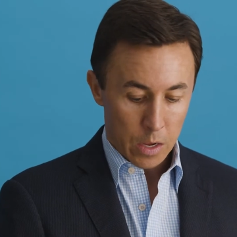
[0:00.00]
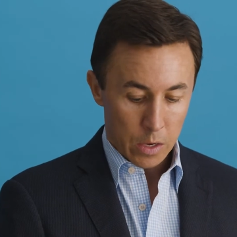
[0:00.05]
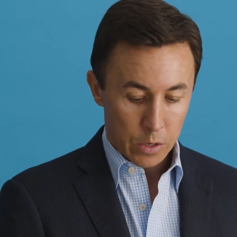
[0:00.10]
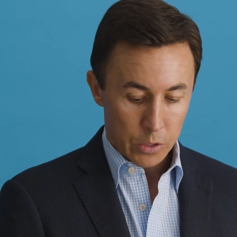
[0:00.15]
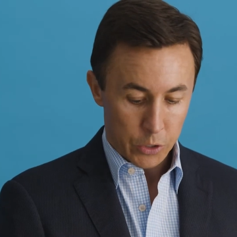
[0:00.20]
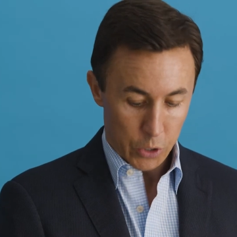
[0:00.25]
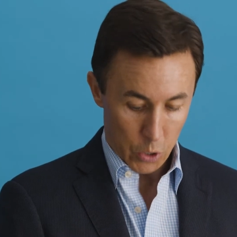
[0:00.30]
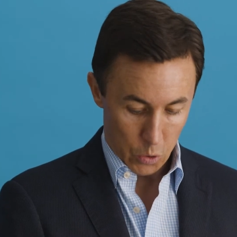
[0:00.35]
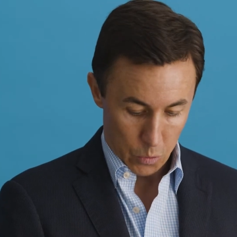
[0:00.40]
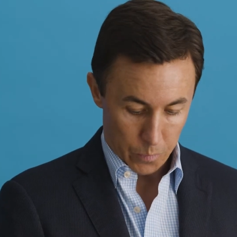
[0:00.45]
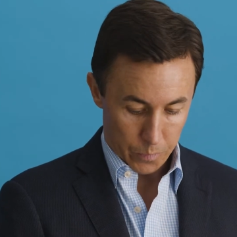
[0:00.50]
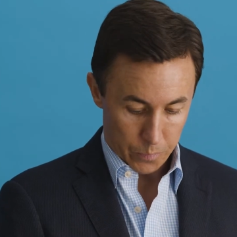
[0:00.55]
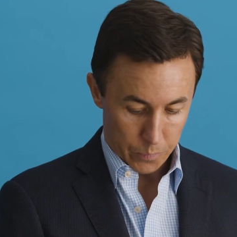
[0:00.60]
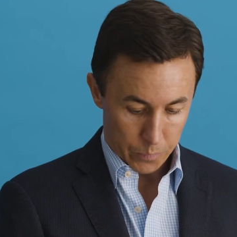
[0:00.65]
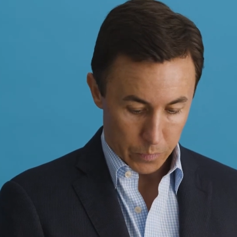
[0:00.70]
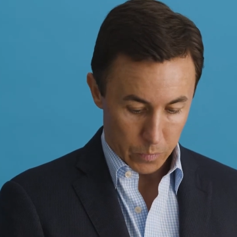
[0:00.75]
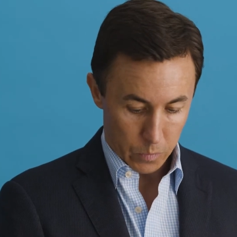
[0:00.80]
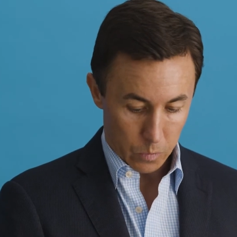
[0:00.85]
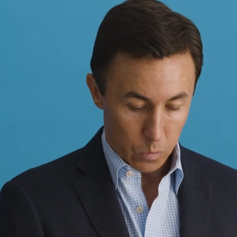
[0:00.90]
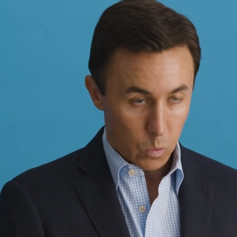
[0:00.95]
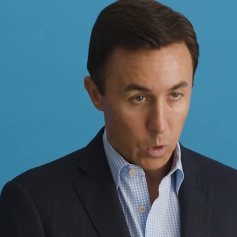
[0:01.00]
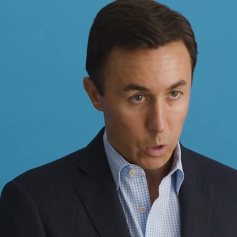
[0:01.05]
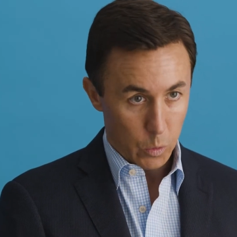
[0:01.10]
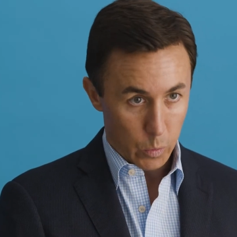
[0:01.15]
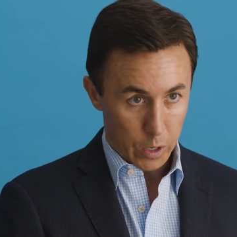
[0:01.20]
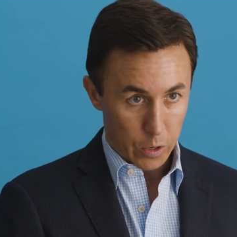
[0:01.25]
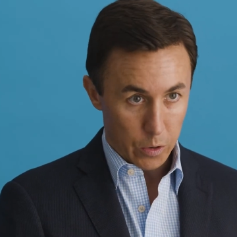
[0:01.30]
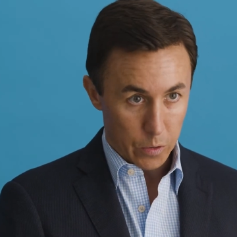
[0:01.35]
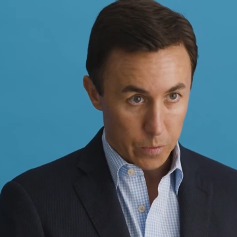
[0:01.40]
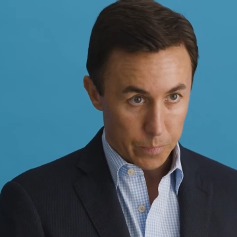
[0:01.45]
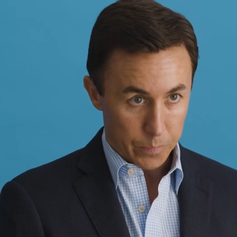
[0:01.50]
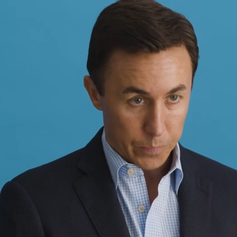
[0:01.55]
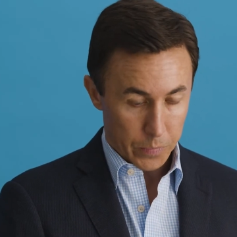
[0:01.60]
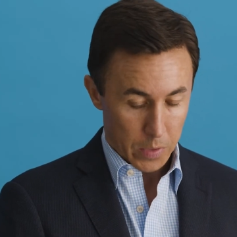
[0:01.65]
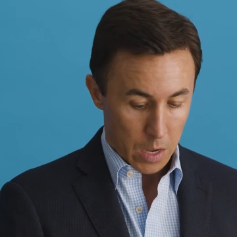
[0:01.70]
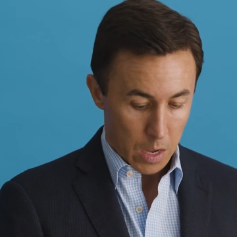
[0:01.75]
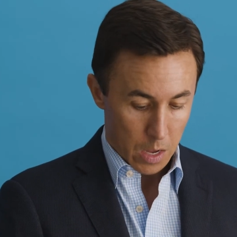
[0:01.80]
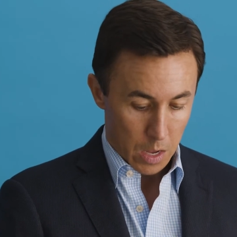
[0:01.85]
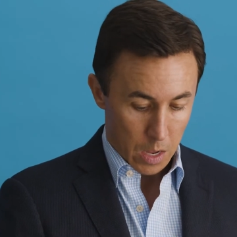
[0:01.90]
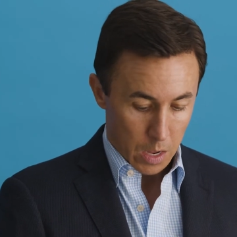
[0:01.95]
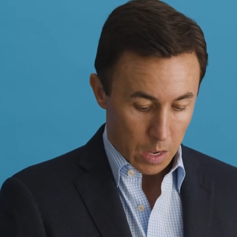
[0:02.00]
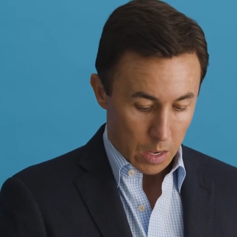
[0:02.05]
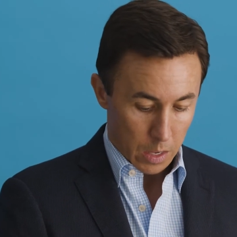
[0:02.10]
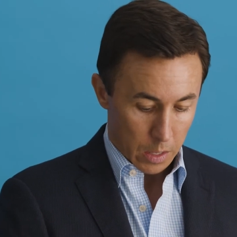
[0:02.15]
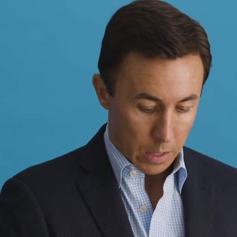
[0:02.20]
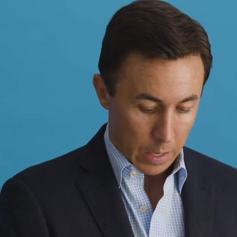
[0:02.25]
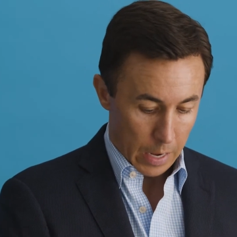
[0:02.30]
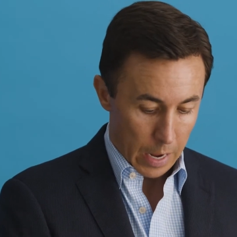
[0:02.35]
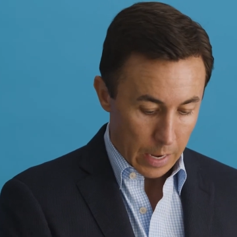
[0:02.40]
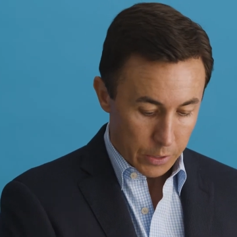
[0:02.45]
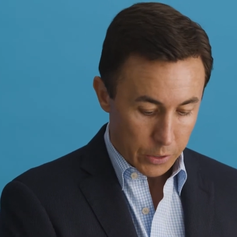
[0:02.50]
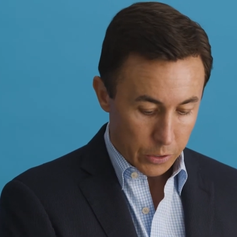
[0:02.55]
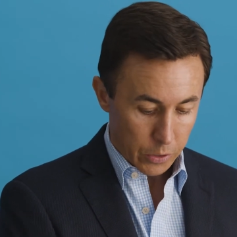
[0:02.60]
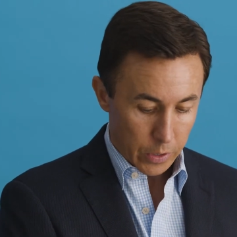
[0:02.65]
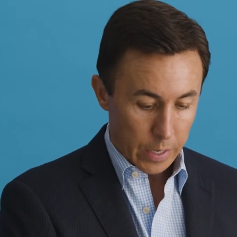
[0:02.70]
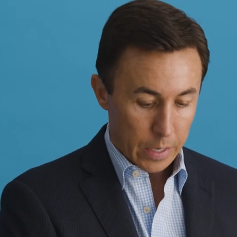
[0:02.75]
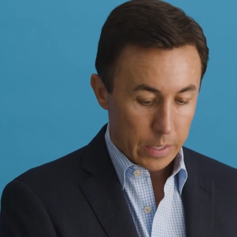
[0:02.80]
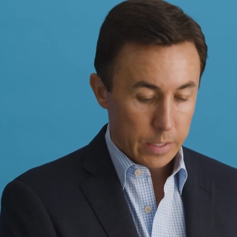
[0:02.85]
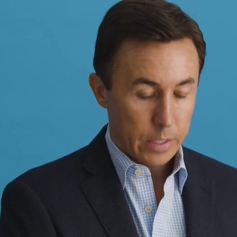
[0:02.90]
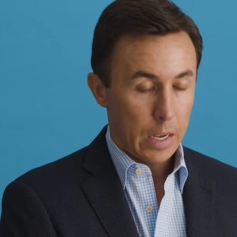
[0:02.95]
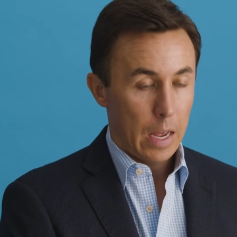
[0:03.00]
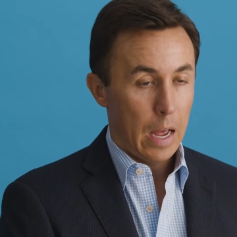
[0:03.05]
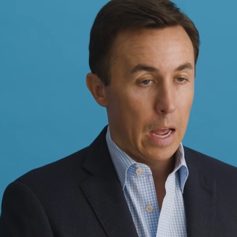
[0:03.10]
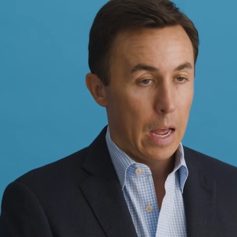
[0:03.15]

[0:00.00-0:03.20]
So, what do we do? The answer is,